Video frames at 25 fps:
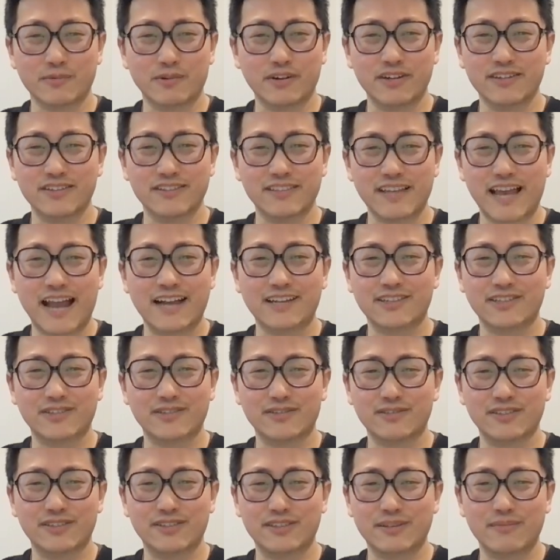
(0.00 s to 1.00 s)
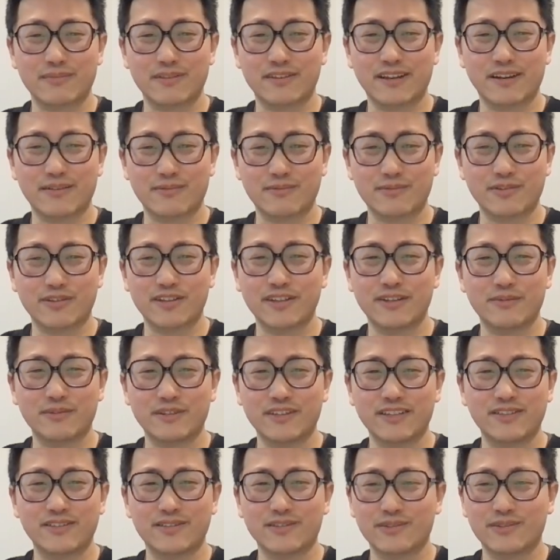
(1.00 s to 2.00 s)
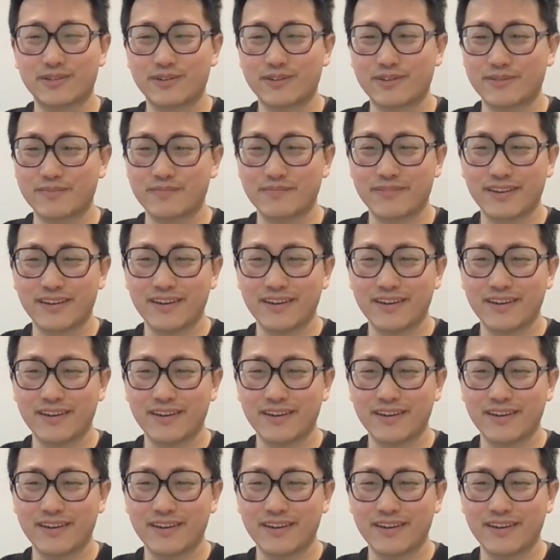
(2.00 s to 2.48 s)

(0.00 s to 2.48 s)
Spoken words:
What is actually something I really need to learn?